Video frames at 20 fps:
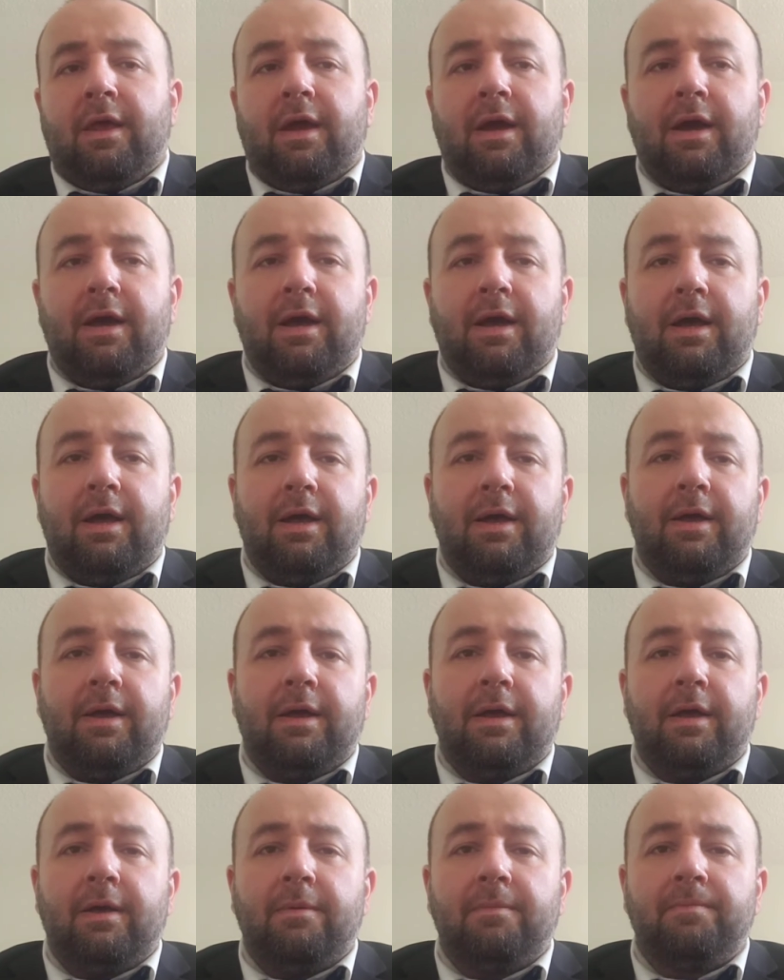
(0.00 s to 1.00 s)

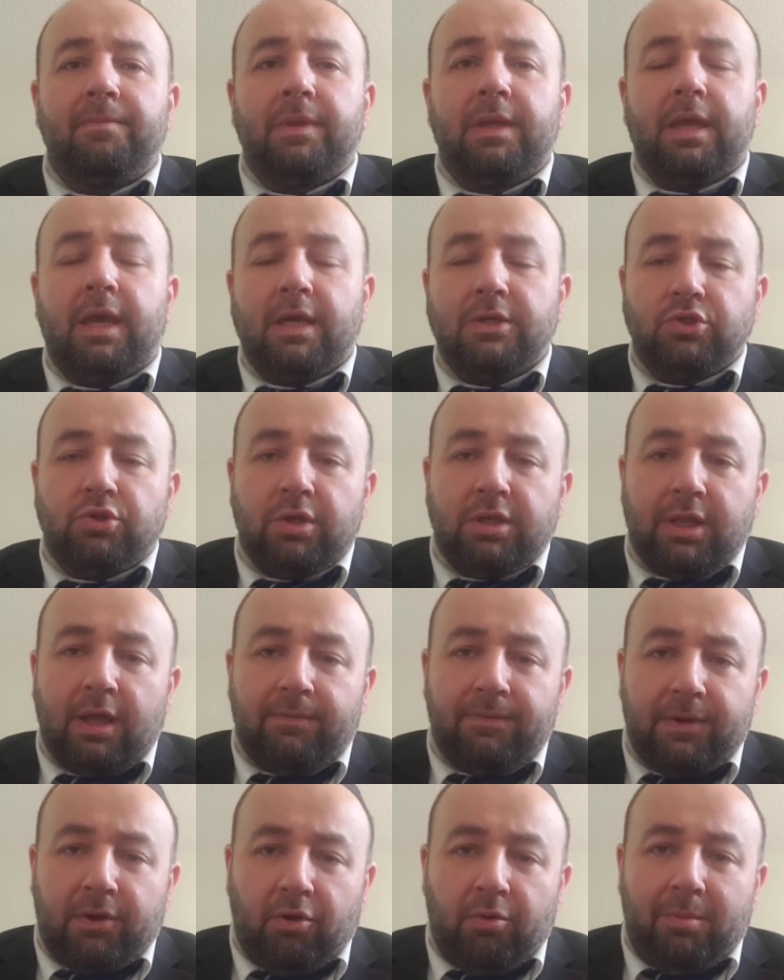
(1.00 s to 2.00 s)

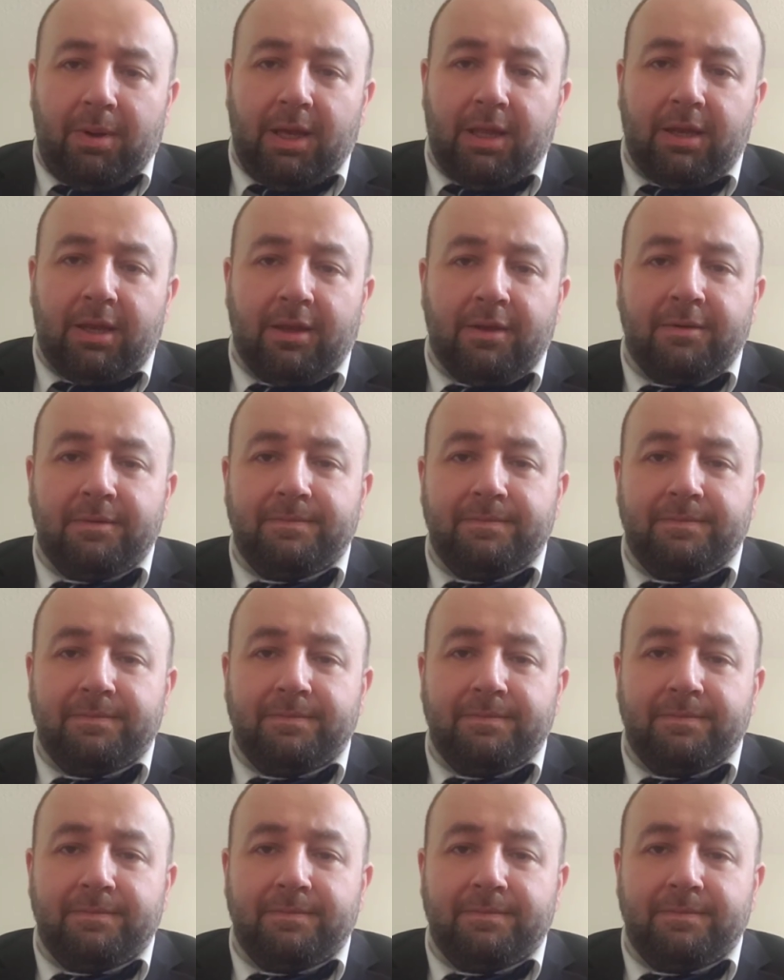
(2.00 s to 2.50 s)
afikoman,